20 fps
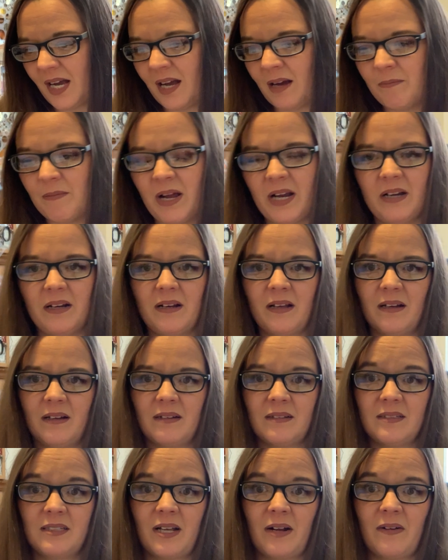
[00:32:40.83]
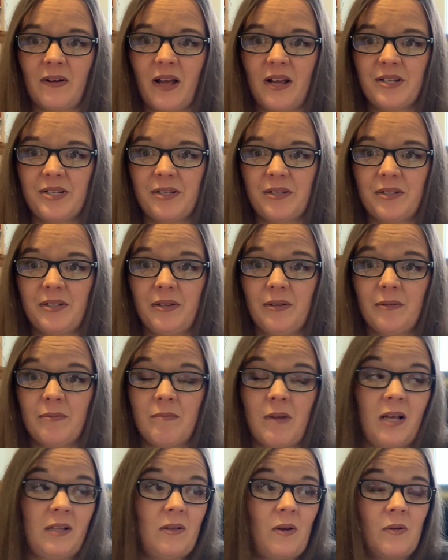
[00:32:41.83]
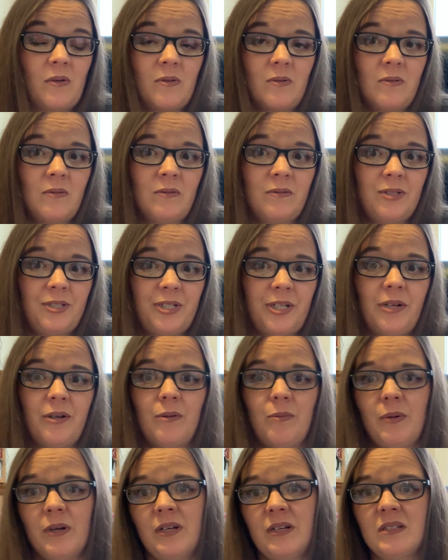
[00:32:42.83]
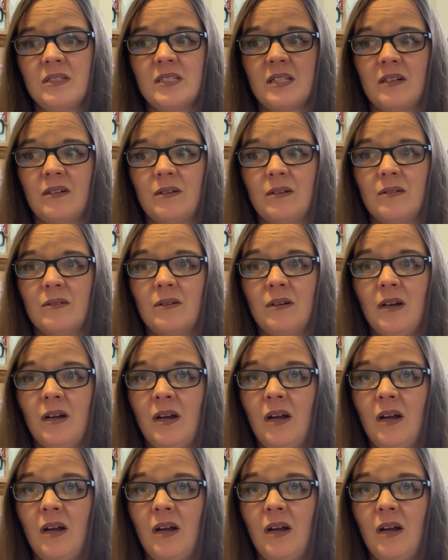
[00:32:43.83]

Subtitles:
made a donation to my local jail, because they're,